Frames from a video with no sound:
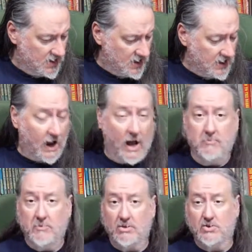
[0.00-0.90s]

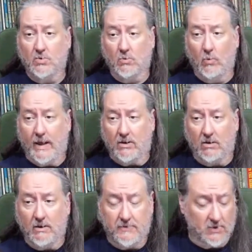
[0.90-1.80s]
I'm not sure when
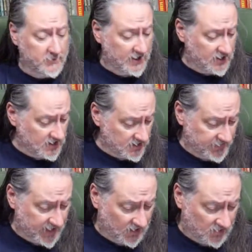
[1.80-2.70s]
or if he'll make these
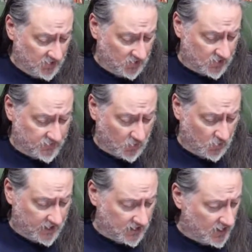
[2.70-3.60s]
available or for
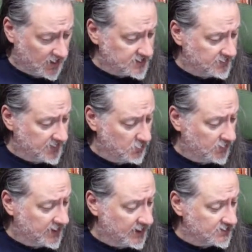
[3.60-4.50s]
what cost, if he
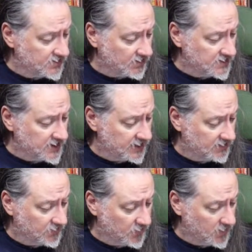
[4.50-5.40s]
can charge
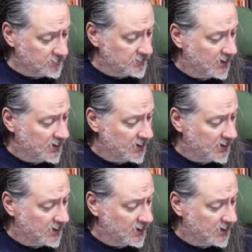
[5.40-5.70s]
for them.